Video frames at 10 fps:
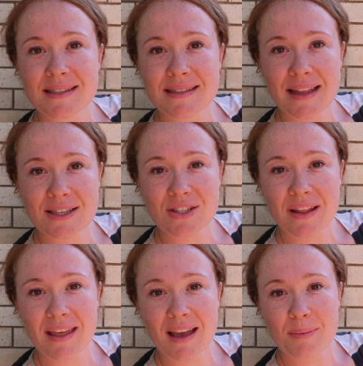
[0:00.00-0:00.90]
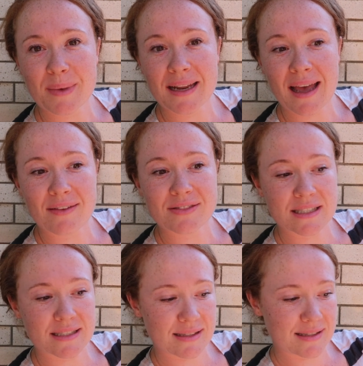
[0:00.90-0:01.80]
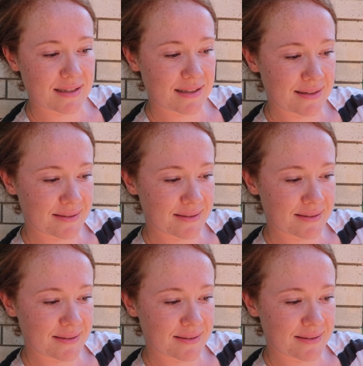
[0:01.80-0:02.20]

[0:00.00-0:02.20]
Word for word: isolation I think I'm gonna have to just